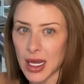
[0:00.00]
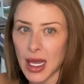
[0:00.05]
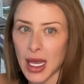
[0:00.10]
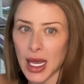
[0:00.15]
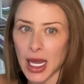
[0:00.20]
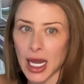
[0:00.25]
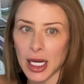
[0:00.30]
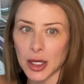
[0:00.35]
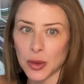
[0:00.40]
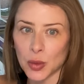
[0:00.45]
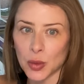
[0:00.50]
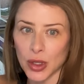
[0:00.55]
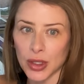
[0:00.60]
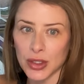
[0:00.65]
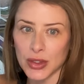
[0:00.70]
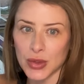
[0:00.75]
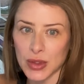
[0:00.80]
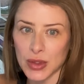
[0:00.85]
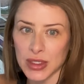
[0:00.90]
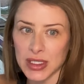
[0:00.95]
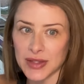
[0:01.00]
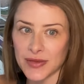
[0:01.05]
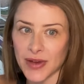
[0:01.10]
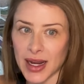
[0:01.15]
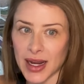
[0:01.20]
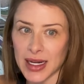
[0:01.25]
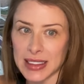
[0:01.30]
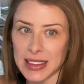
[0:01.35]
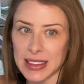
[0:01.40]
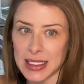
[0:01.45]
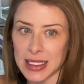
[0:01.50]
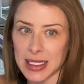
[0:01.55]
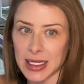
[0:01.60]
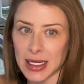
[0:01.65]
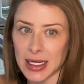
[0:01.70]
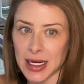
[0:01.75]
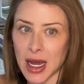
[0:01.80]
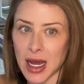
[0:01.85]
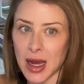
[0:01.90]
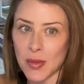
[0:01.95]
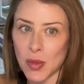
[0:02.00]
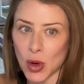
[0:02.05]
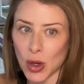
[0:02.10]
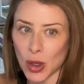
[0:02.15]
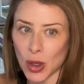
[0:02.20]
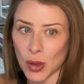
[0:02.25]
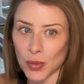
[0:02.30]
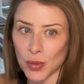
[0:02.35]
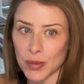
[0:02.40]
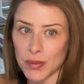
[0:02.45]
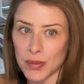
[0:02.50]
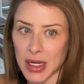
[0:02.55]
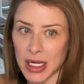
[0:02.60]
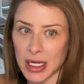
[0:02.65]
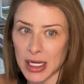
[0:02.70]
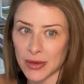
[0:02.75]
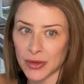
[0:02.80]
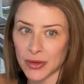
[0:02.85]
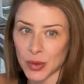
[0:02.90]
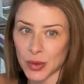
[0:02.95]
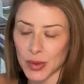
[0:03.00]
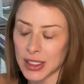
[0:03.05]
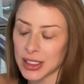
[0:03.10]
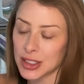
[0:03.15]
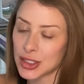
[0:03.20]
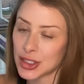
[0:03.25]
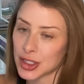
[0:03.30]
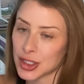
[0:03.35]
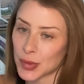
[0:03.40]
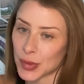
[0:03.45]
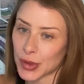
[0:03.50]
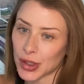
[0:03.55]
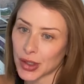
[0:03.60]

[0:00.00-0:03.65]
and work towards finding a more meaningful relationship in her